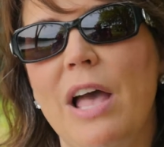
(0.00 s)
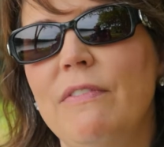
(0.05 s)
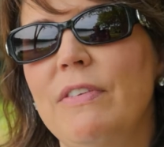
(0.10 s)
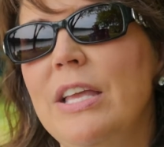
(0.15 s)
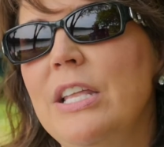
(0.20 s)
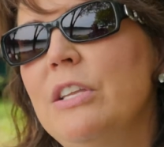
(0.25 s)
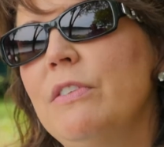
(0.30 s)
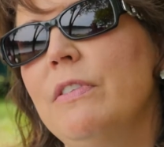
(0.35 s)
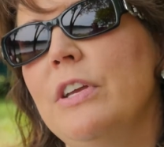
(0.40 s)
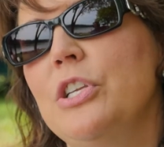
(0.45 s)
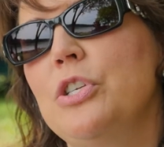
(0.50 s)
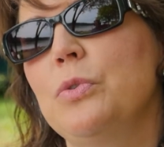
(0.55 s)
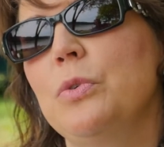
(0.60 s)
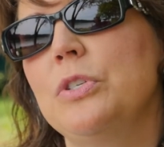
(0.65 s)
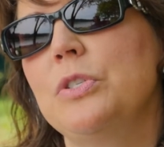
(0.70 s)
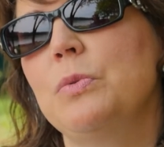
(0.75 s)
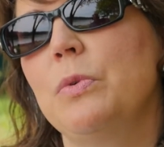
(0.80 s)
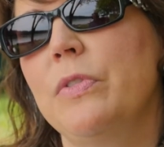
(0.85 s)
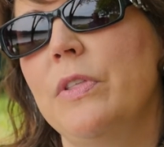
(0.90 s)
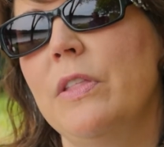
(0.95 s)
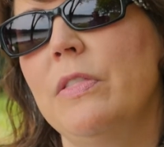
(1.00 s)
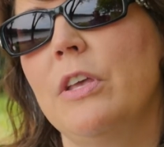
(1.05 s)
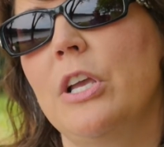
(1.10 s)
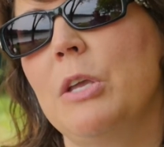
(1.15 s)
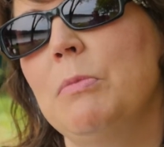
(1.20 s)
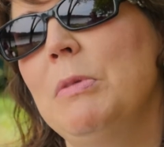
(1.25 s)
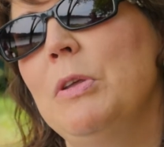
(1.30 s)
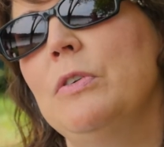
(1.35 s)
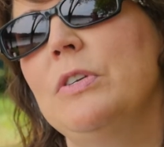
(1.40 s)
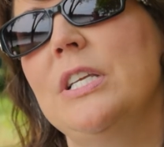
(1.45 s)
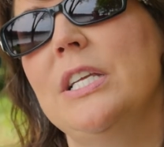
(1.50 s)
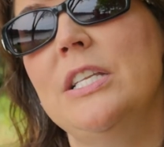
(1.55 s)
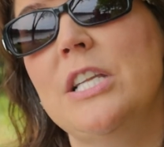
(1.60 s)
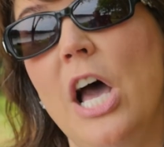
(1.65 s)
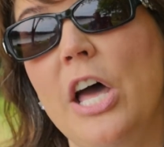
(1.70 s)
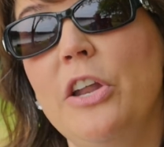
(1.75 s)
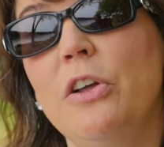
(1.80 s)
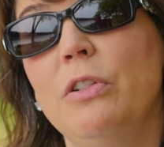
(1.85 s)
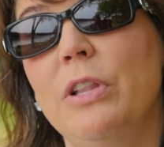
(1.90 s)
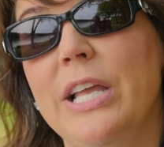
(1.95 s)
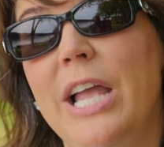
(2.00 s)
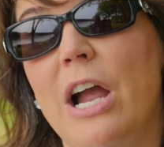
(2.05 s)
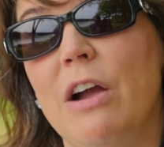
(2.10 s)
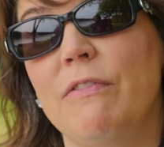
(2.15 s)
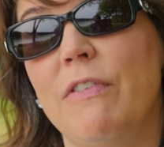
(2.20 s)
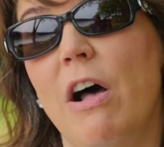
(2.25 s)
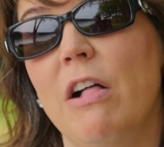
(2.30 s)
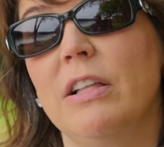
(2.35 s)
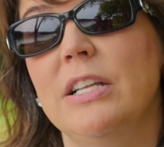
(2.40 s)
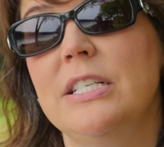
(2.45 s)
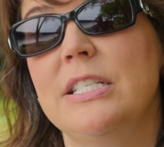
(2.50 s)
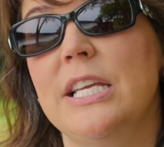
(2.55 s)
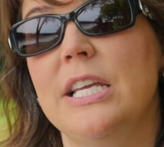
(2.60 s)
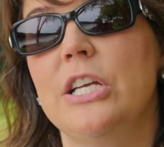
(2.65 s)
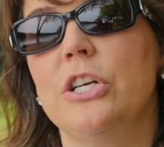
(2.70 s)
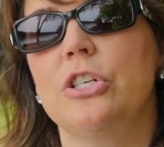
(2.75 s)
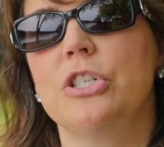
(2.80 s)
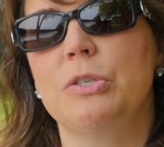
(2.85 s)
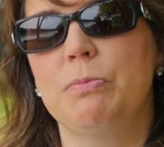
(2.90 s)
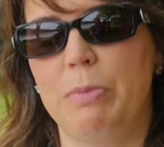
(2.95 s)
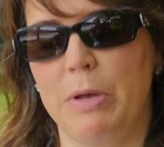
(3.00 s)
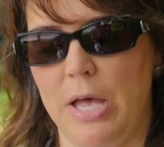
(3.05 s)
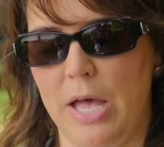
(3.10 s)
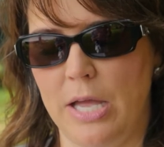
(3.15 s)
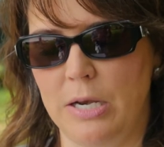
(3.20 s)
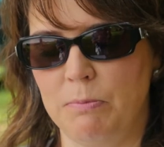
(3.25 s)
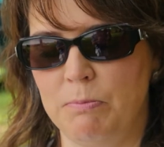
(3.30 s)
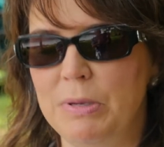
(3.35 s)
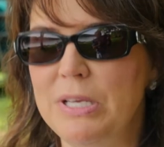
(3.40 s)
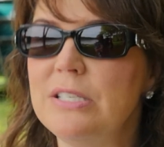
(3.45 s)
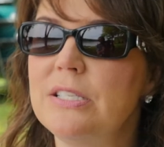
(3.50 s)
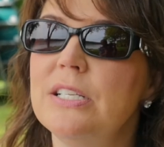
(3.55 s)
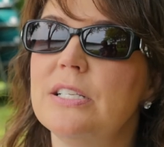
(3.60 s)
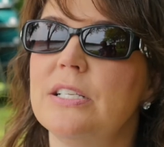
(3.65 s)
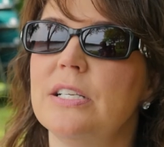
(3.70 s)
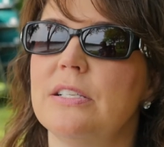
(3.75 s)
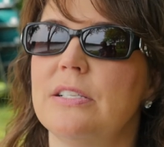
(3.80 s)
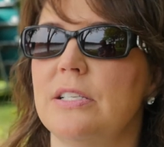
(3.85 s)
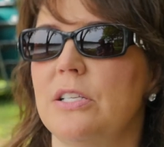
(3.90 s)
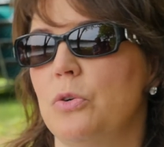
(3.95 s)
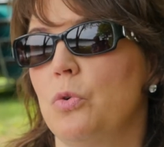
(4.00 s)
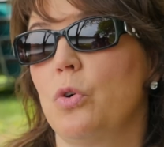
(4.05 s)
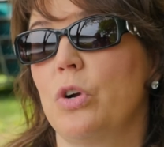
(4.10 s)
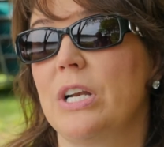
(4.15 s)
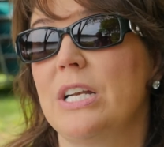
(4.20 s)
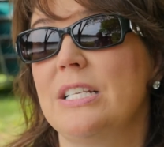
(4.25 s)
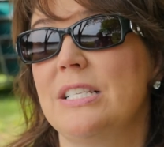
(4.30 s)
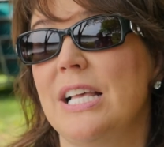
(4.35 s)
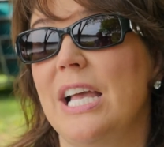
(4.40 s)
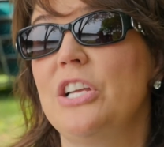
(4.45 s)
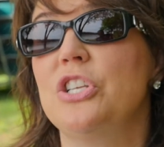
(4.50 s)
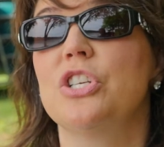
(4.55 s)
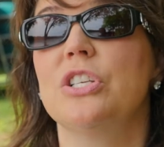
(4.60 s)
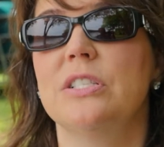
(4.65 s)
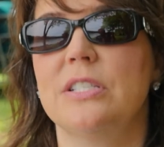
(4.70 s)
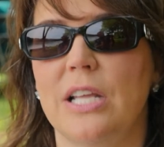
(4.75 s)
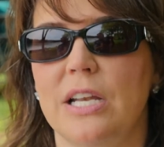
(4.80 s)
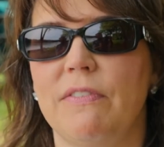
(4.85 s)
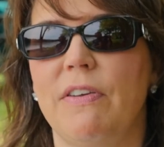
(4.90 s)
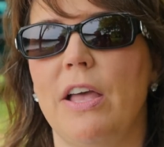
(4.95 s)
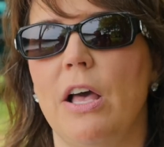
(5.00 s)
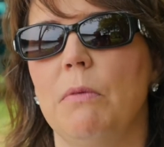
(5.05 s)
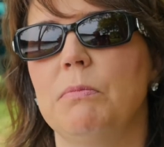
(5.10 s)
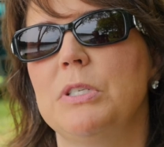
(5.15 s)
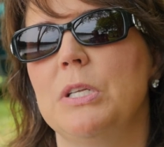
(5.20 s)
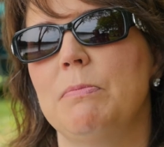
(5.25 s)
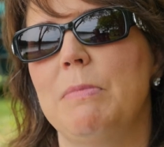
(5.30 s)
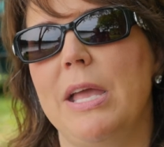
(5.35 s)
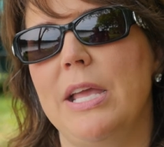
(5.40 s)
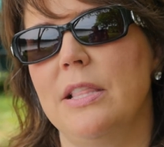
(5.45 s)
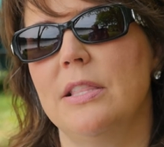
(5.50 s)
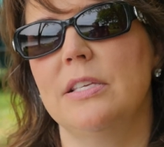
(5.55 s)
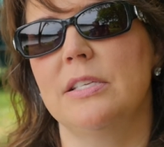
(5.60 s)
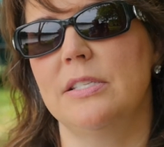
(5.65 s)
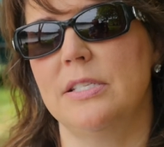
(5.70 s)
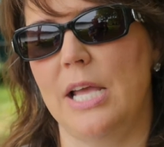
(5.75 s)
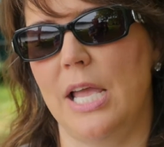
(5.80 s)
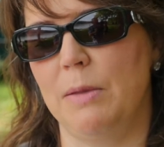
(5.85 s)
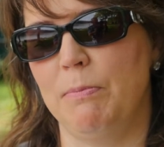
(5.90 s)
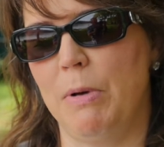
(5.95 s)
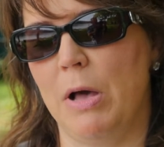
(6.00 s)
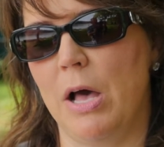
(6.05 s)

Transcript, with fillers: have individuals within the community, not only our volunteers, but businesses and organizations that have helped to make this day